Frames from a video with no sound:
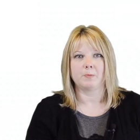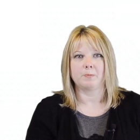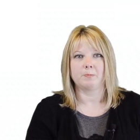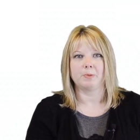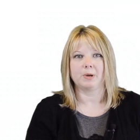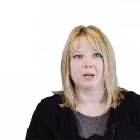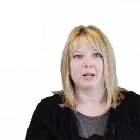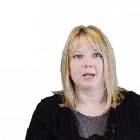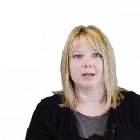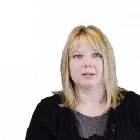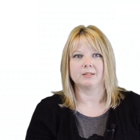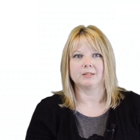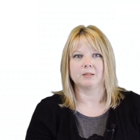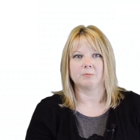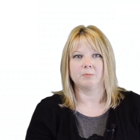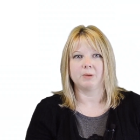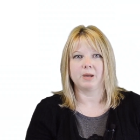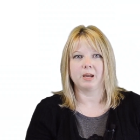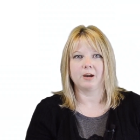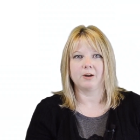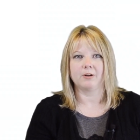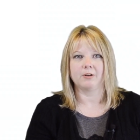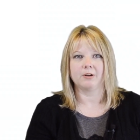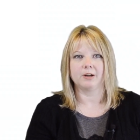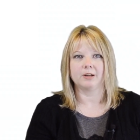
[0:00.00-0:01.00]
But as a
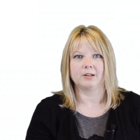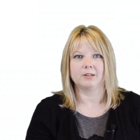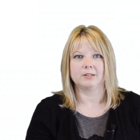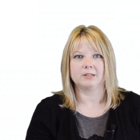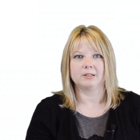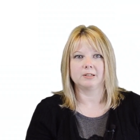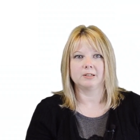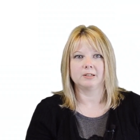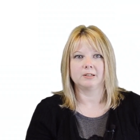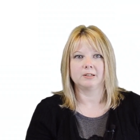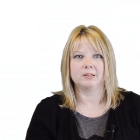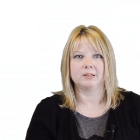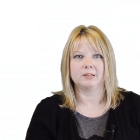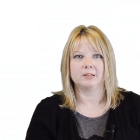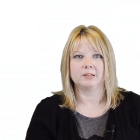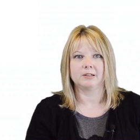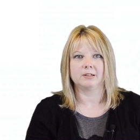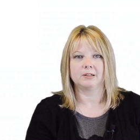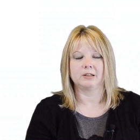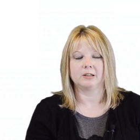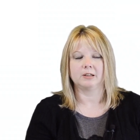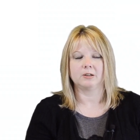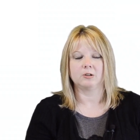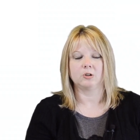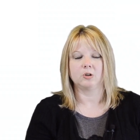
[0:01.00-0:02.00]
parent,
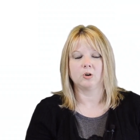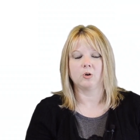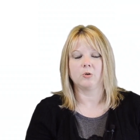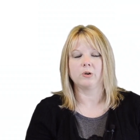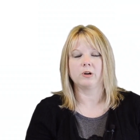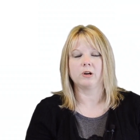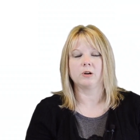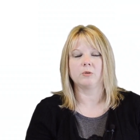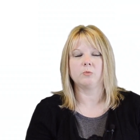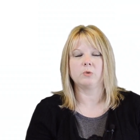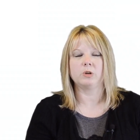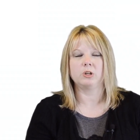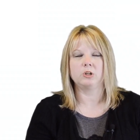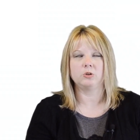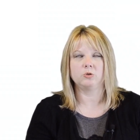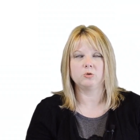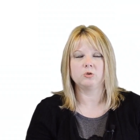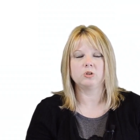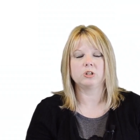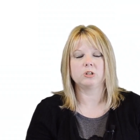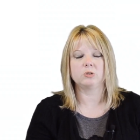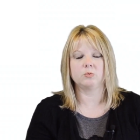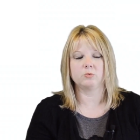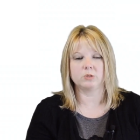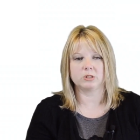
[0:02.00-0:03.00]
we knew
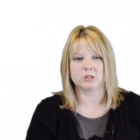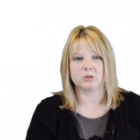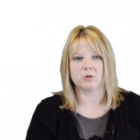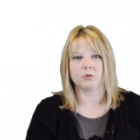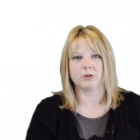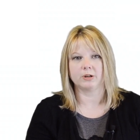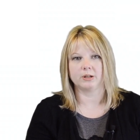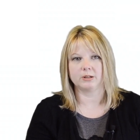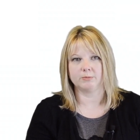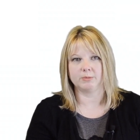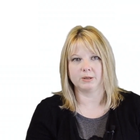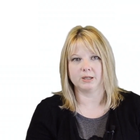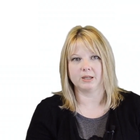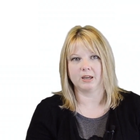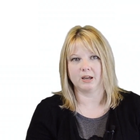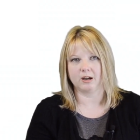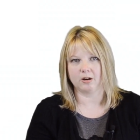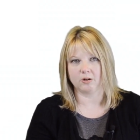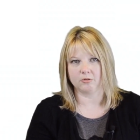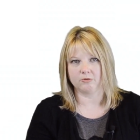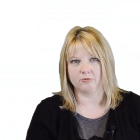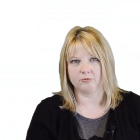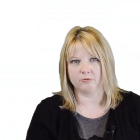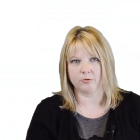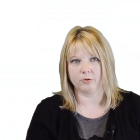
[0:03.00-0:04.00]
she was going to be
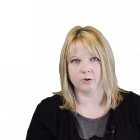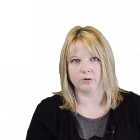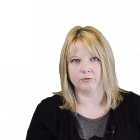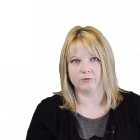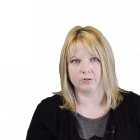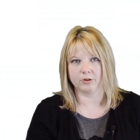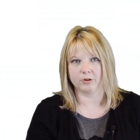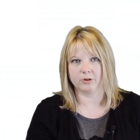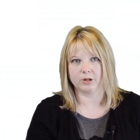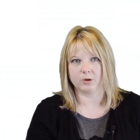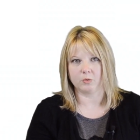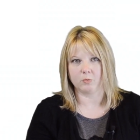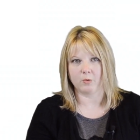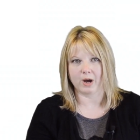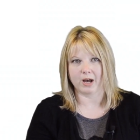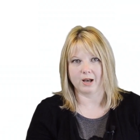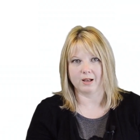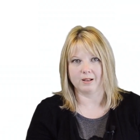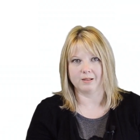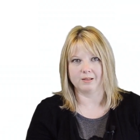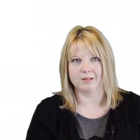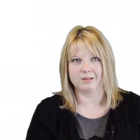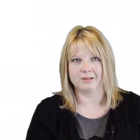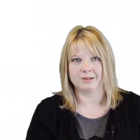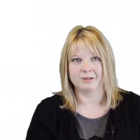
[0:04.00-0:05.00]
cared for very
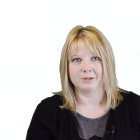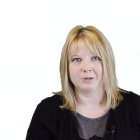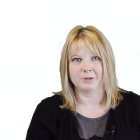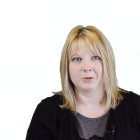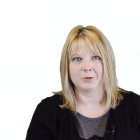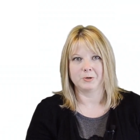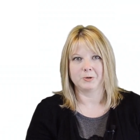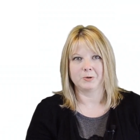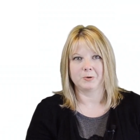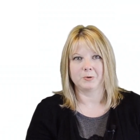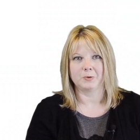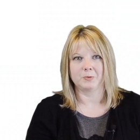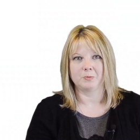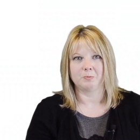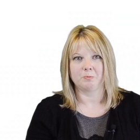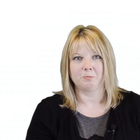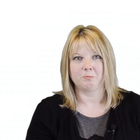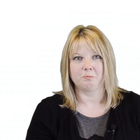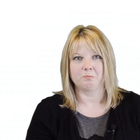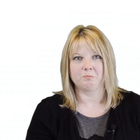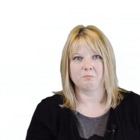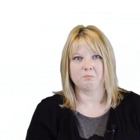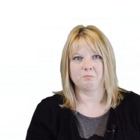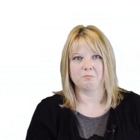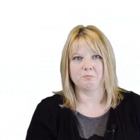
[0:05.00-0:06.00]
well,
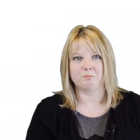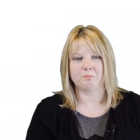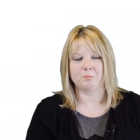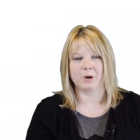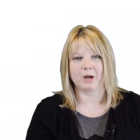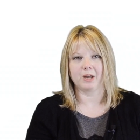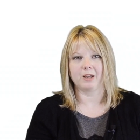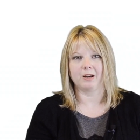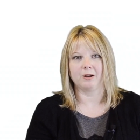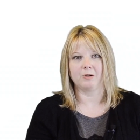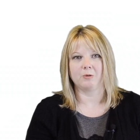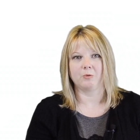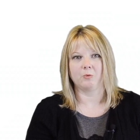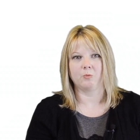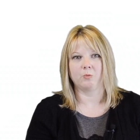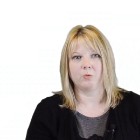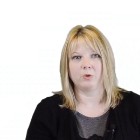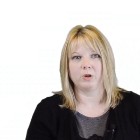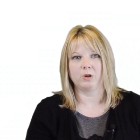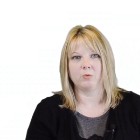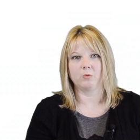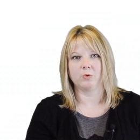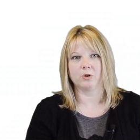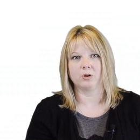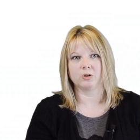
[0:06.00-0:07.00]
but
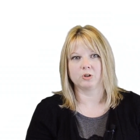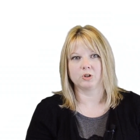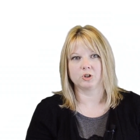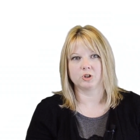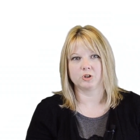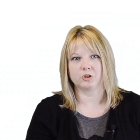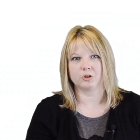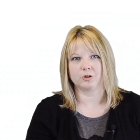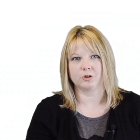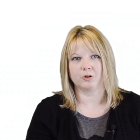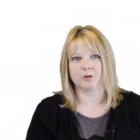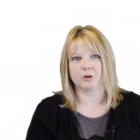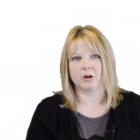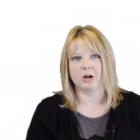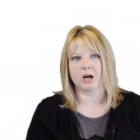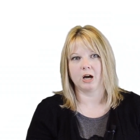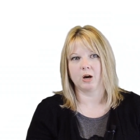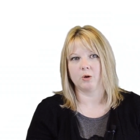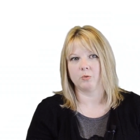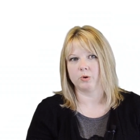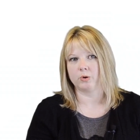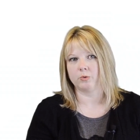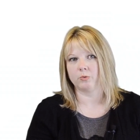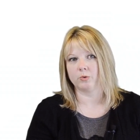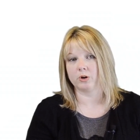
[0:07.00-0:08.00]
we weren't sure how
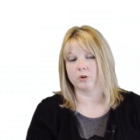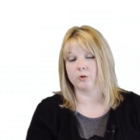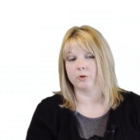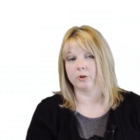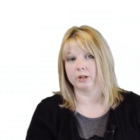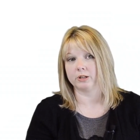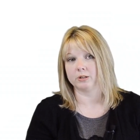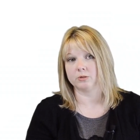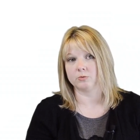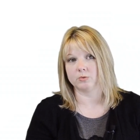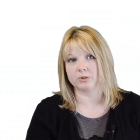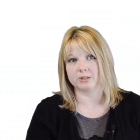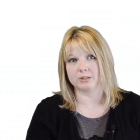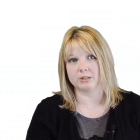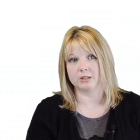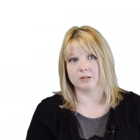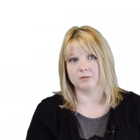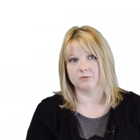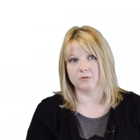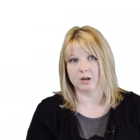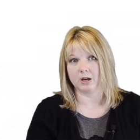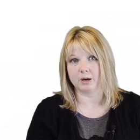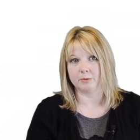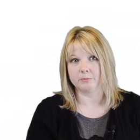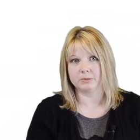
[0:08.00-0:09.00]
we were going to
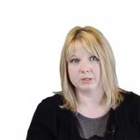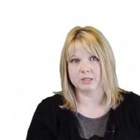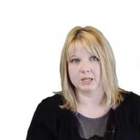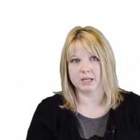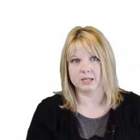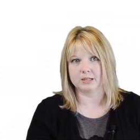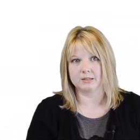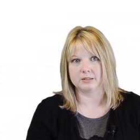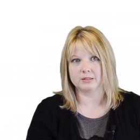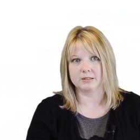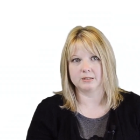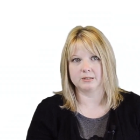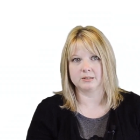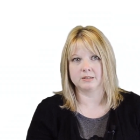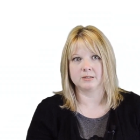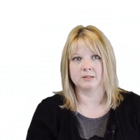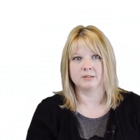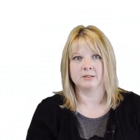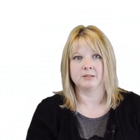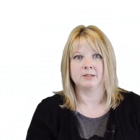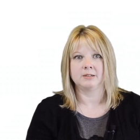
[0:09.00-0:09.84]
receive updates.